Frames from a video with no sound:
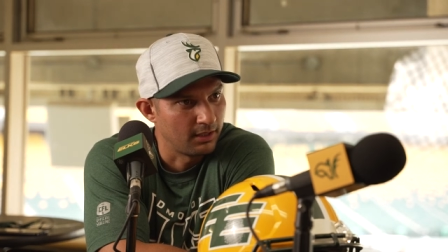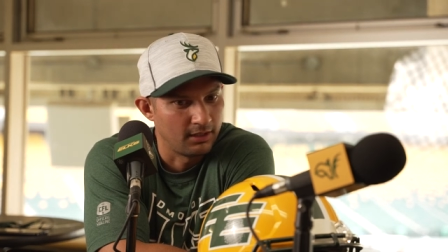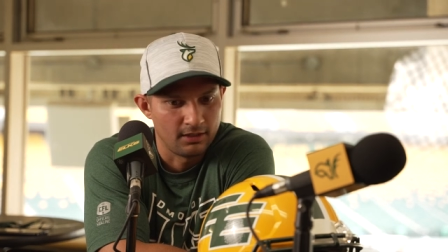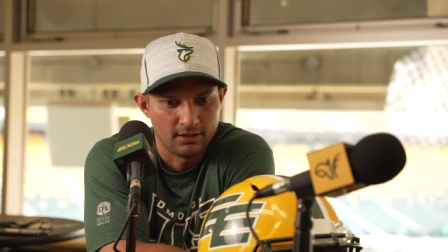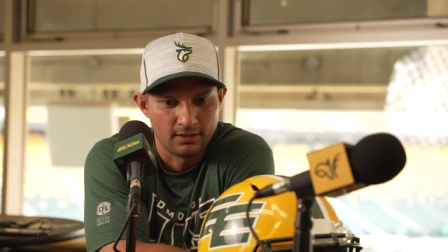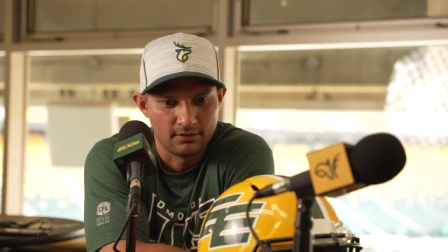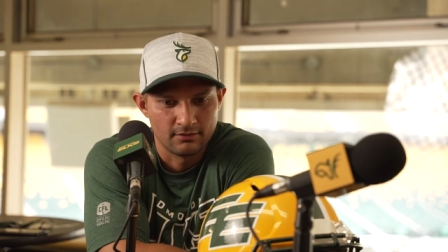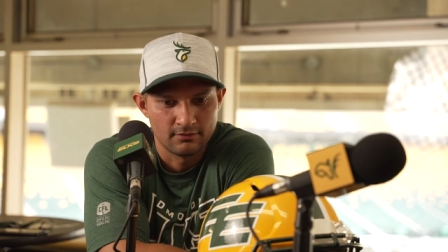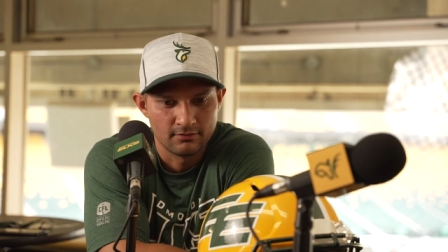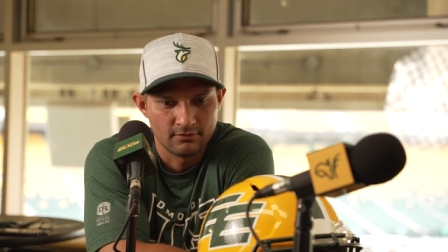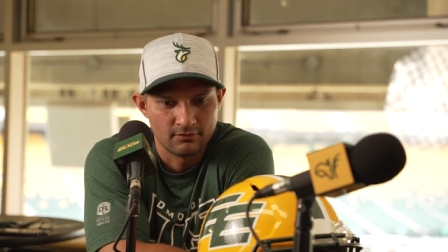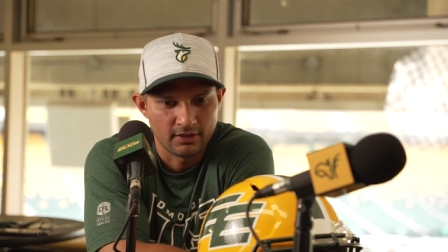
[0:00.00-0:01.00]
And
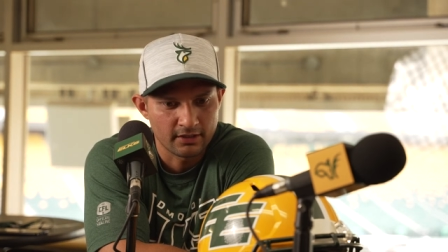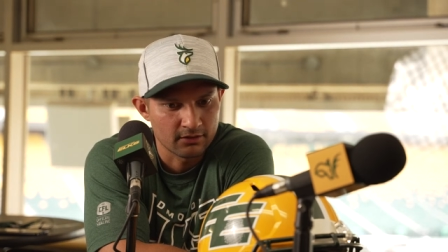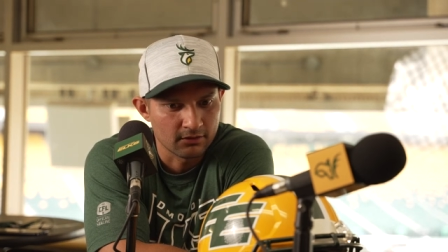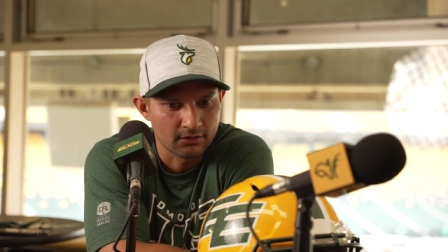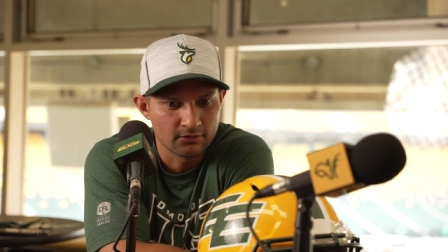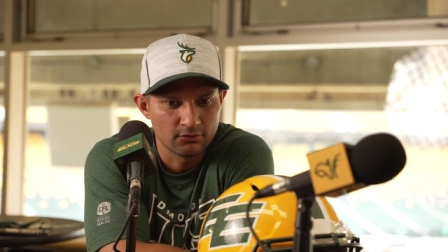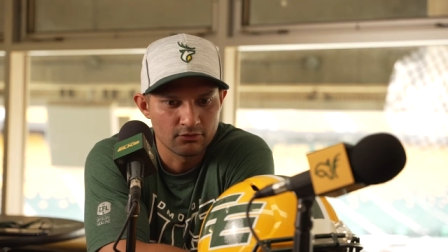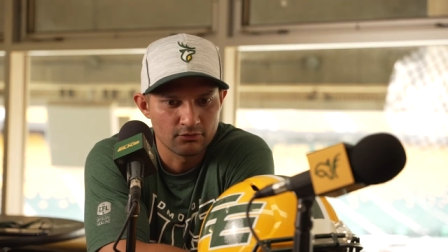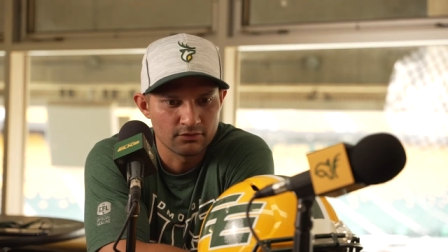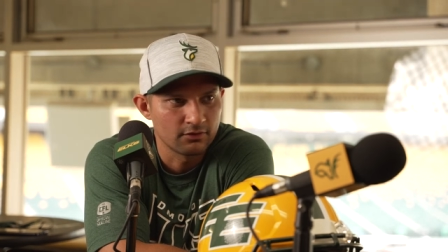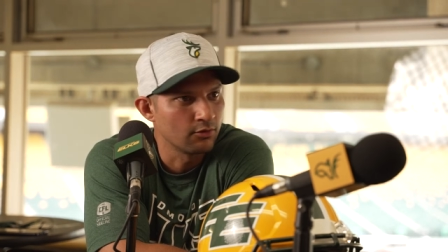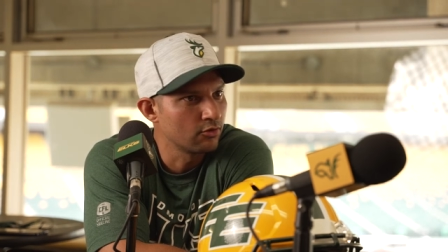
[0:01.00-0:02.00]
Zach Caleros
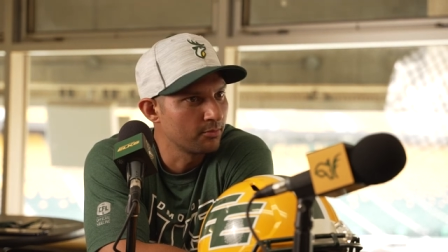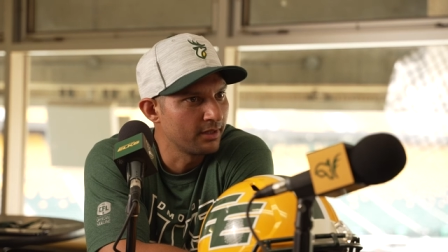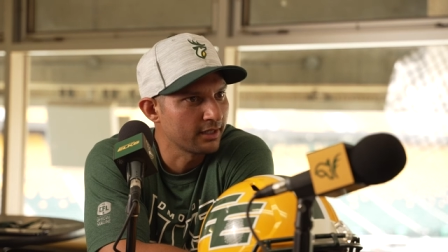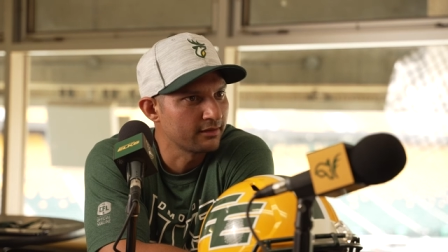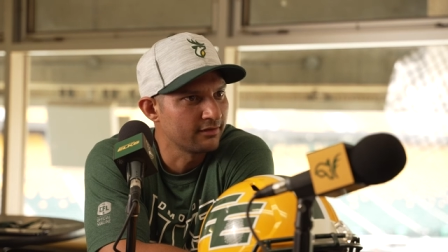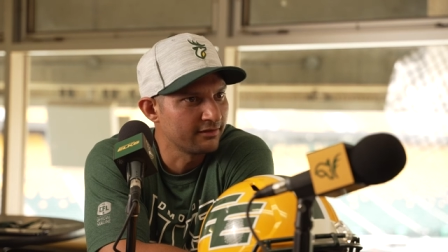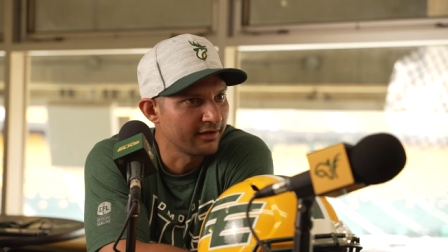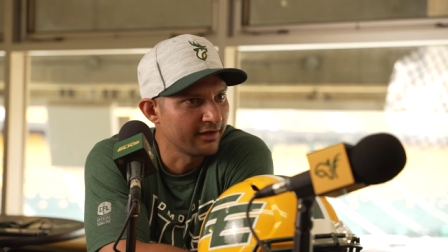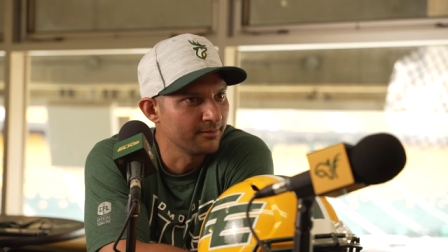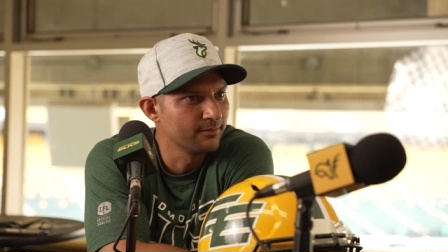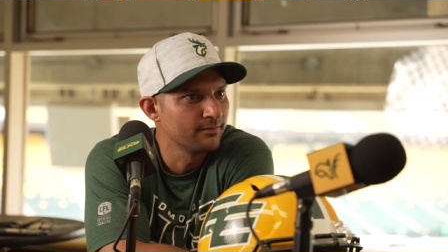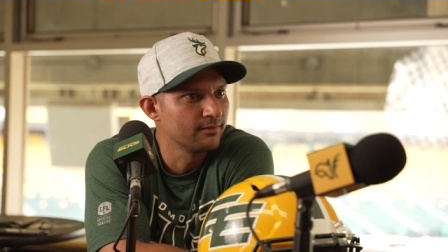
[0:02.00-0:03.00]
was the quarterback at the
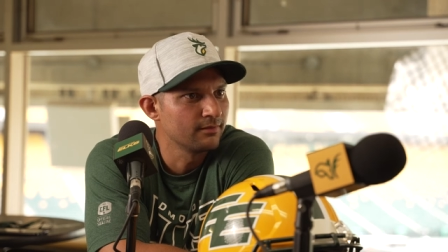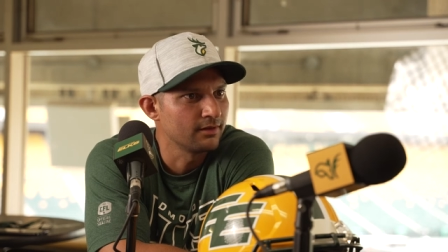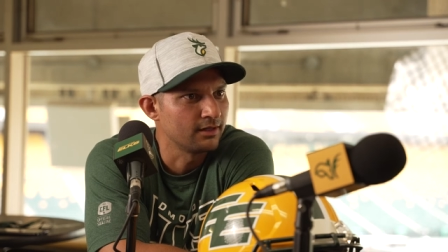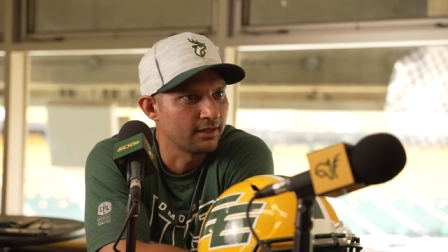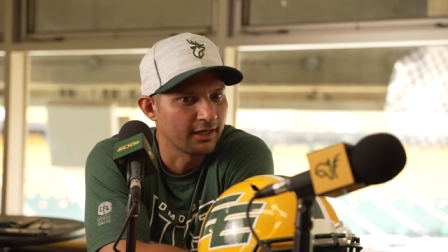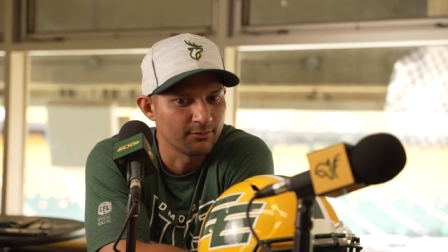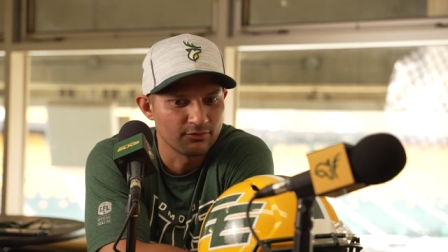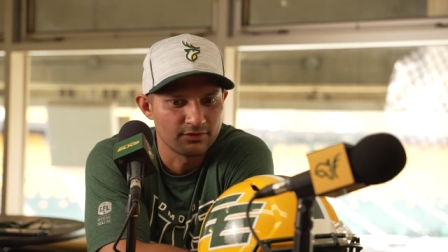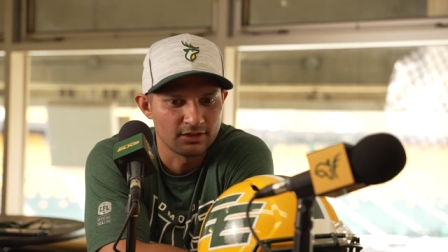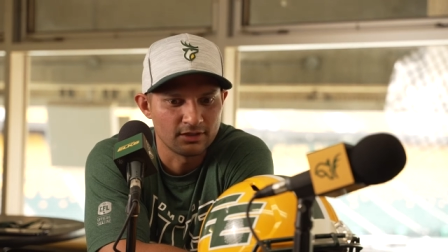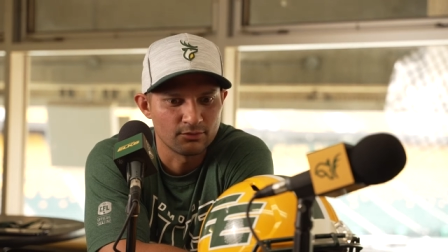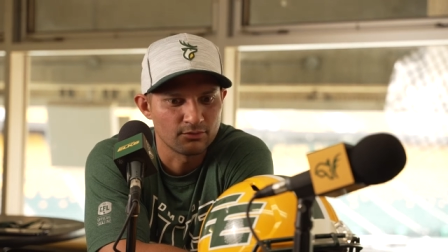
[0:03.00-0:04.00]
time in
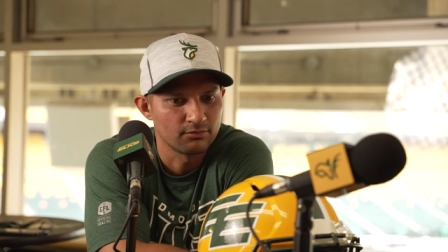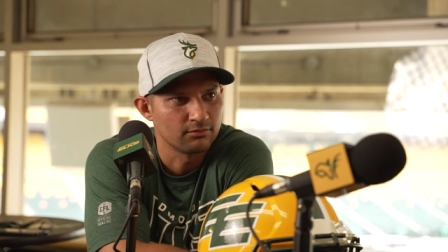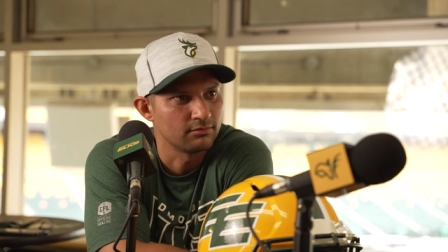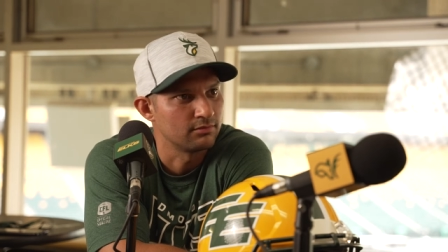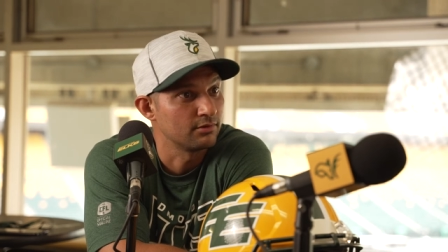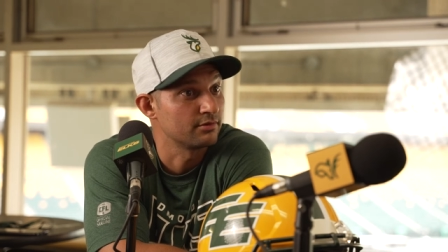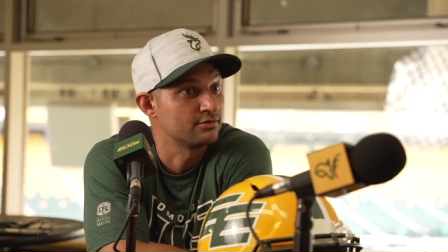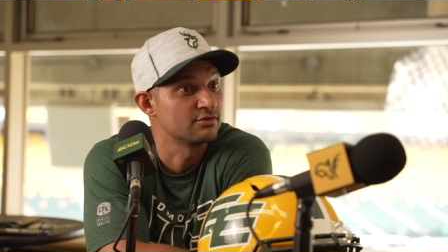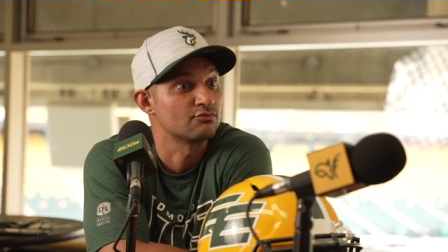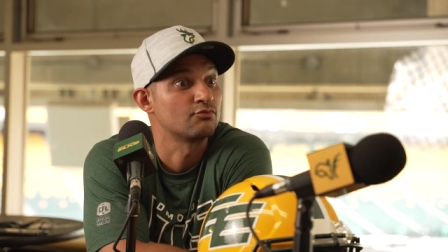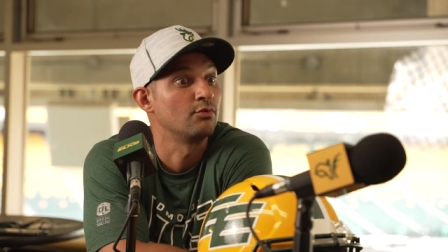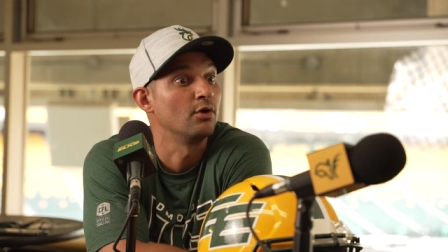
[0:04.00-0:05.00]
Hamilton, and we were
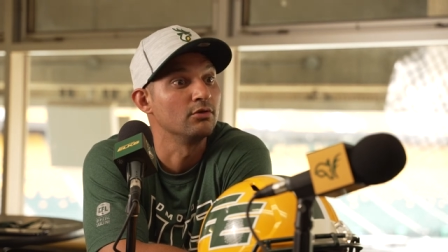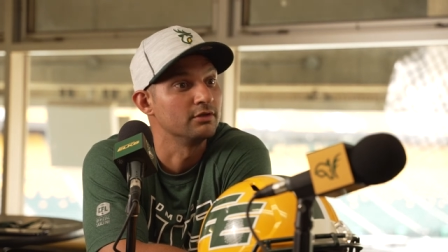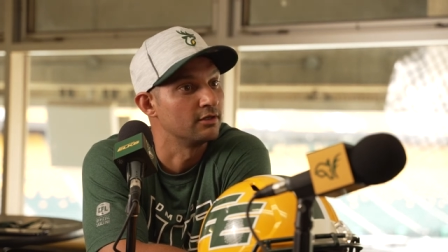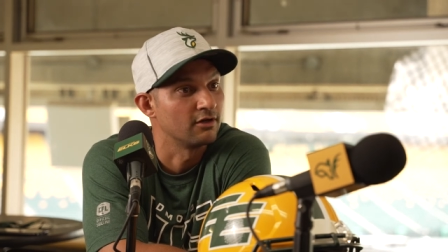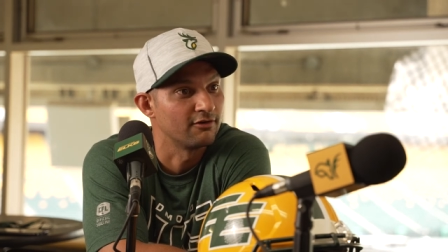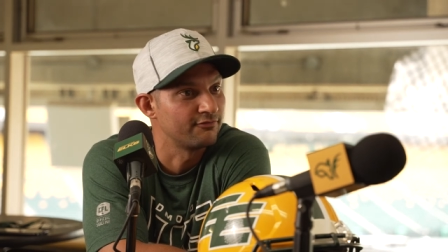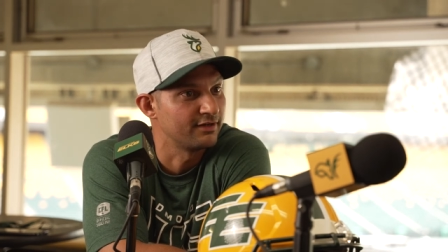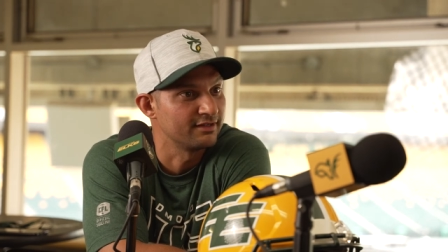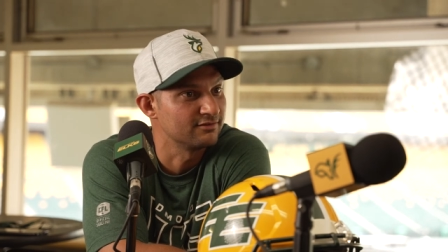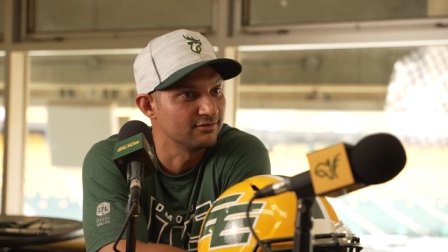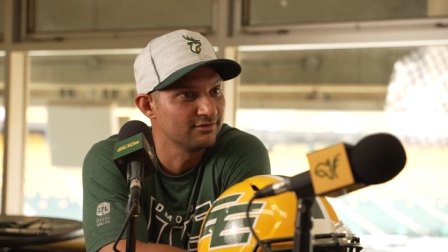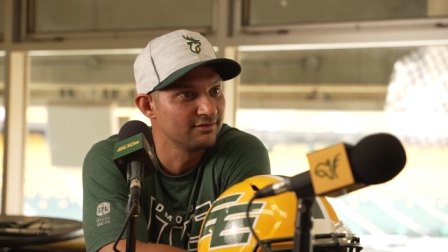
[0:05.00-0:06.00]
just rolling in all
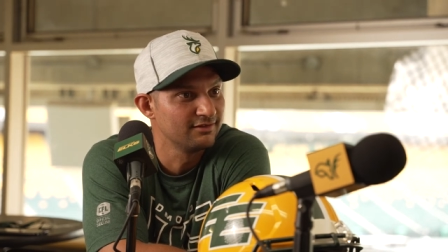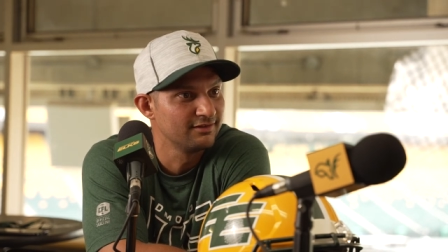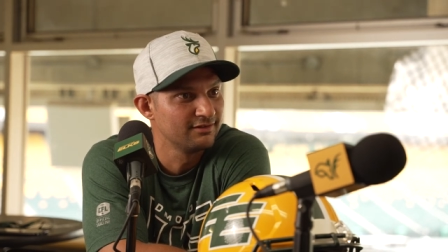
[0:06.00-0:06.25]
phases.